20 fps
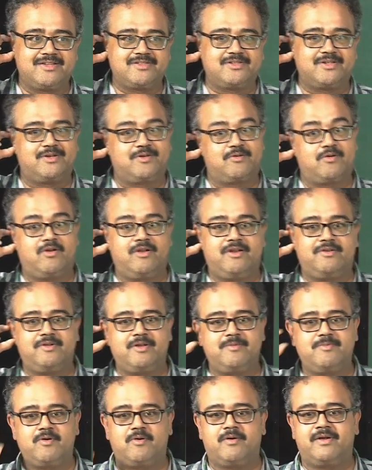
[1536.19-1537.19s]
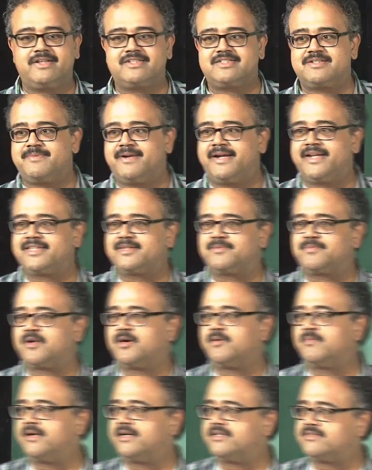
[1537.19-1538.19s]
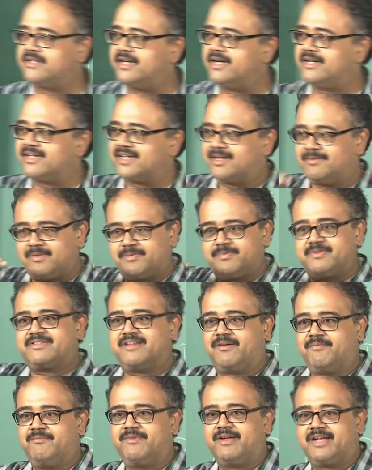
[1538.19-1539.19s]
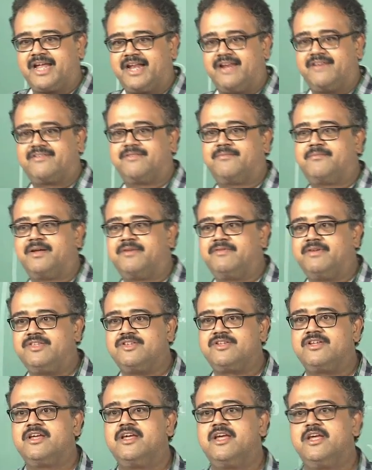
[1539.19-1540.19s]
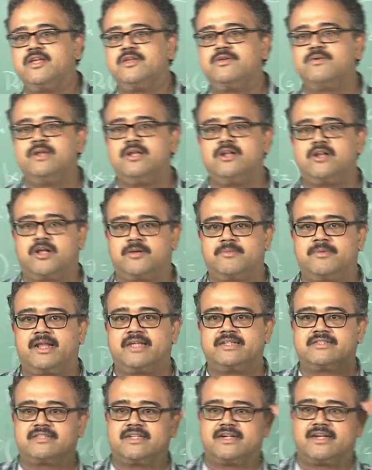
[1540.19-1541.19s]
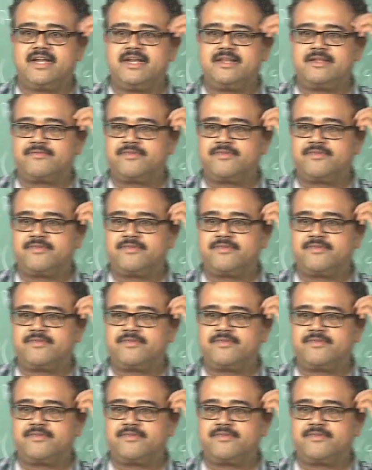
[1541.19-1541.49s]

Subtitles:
So your role will be overestimating the probability. So you will have to come up with some mechanism by which you will normalize that, right?